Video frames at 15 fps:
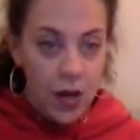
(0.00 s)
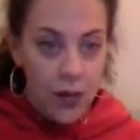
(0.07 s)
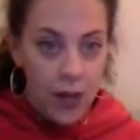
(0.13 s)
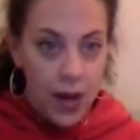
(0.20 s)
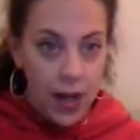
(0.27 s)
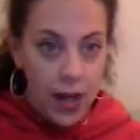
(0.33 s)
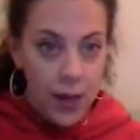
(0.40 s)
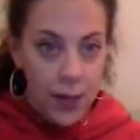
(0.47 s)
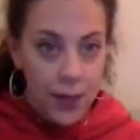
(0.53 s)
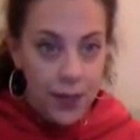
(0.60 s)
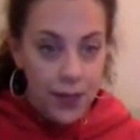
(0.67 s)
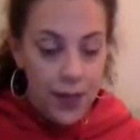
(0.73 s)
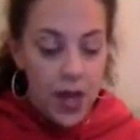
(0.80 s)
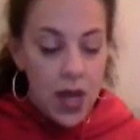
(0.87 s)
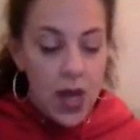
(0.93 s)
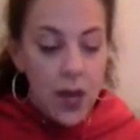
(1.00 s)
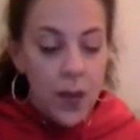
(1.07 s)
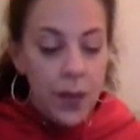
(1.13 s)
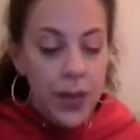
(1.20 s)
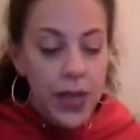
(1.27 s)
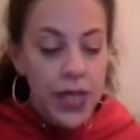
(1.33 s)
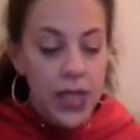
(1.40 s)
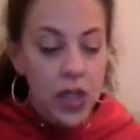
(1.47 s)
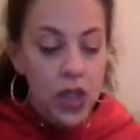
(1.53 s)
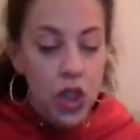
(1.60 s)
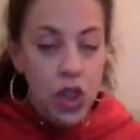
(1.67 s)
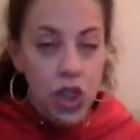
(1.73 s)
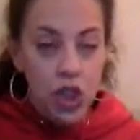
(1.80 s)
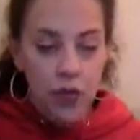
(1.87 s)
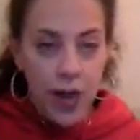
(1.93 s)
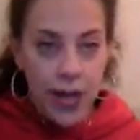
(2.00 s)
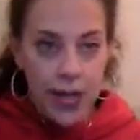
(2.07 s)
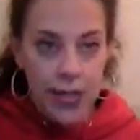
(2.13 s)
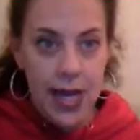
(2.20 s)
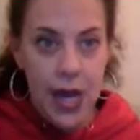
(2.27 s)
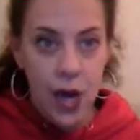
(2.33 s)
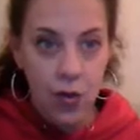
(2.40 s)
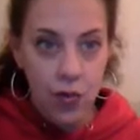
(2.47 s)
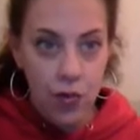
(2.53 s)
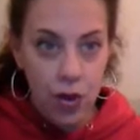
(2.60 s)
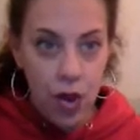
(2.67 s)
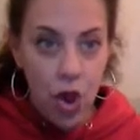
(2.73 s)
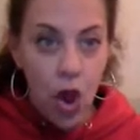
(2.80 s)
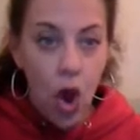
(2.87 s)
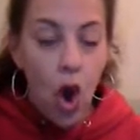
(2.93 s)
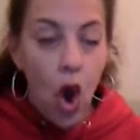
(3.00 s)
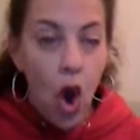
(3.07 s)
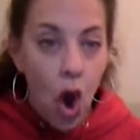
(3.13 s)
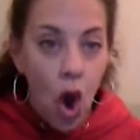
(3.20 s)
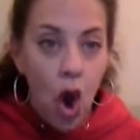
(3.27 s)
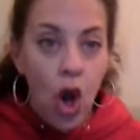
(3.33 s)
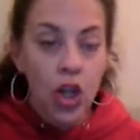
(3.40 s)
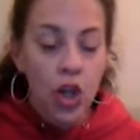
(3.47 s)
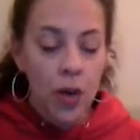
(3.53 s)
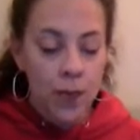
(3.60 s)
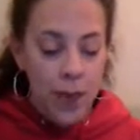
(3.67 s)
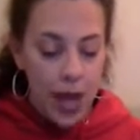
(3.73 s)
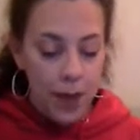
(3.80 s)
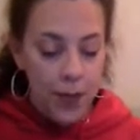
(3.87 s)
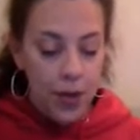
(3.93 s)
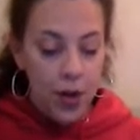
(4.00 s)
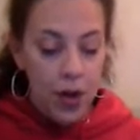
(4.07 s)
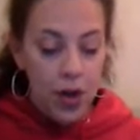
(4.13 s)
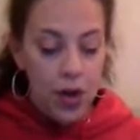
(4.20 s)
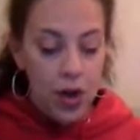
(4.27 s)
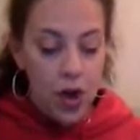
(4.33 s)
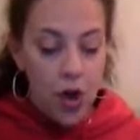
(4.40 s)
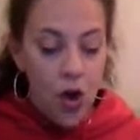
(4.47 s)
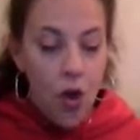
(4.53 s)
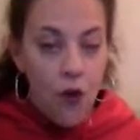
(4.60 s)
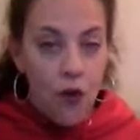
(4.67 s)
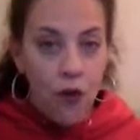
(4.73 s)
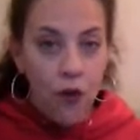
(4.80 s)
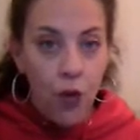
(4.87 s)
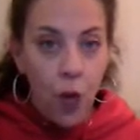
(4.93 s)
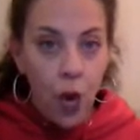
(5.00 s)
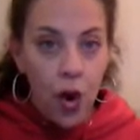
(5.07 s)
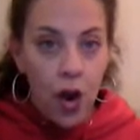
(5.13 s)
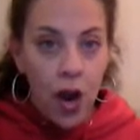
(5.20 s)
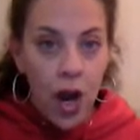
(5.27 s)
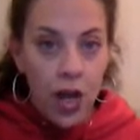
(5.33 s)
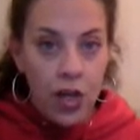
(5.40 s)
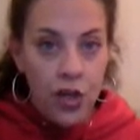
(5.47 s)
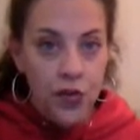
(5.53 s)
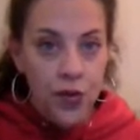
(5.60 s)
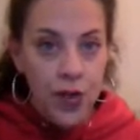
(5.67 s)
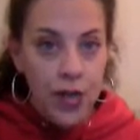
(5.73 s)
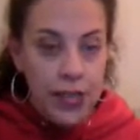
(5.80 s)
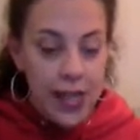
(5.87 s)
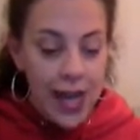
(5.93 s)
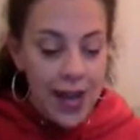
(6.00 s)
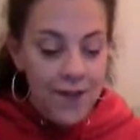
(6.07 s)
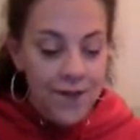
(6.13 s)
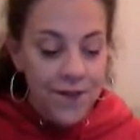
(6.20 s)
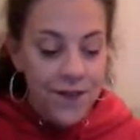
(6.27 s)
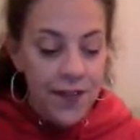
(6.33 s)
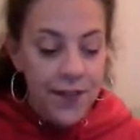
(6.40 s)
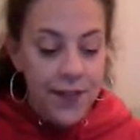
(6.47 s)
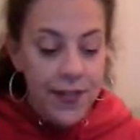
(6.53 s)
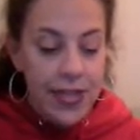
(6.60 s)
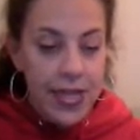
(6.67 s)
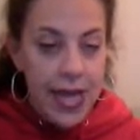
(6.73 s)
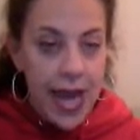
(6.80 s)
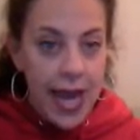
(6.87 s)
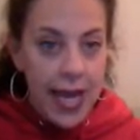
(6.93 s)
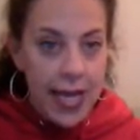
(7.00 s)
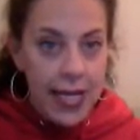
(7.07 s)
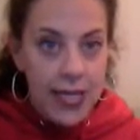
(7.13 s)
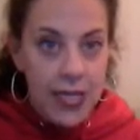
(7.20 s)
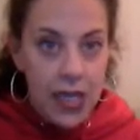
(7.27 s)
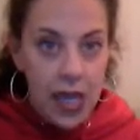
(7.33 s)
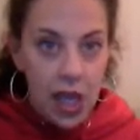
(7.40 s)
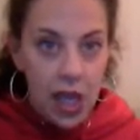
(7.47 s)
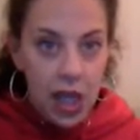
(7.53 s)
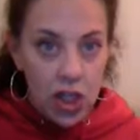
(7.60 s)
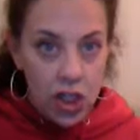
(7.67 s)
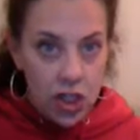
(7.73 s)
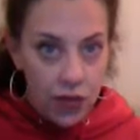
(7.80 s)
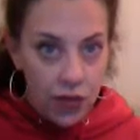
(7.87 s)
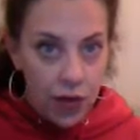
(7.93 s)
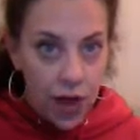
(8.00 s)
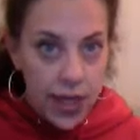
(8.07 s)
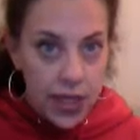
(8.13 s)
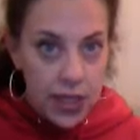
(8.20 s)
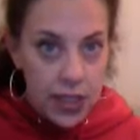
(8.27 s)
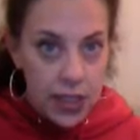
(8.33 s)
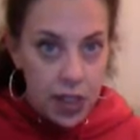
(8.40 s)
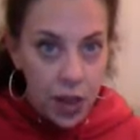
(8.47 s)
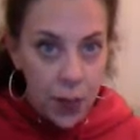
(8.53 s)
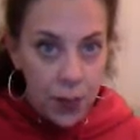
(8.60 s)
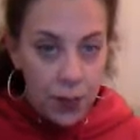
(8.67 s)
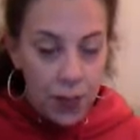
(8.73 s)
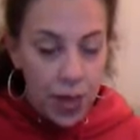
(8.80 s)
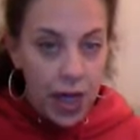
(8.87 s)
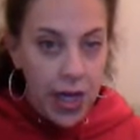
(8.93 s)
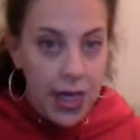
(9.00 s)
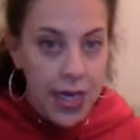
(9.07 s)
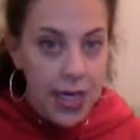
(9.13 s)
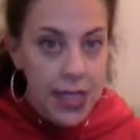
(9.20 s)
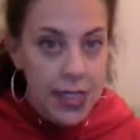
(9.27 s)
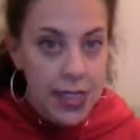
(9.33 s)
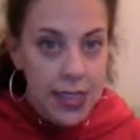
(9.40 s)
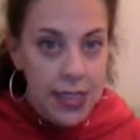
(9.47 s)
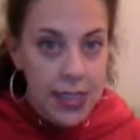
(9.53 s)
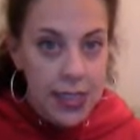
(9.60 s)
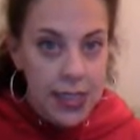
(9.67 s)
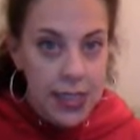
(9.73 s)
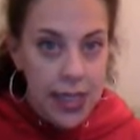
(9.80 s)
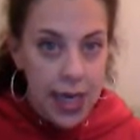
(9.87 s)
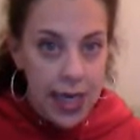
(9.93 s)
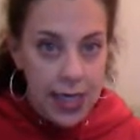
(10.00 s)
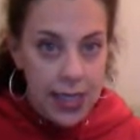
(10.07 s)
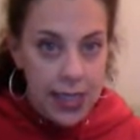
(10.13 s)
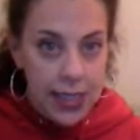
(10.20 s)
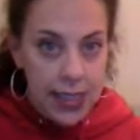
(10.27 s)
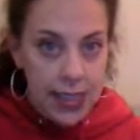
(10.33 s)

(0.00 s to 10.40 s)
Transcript: Are you ready? Please could you write down on your paper 458 divided by 6.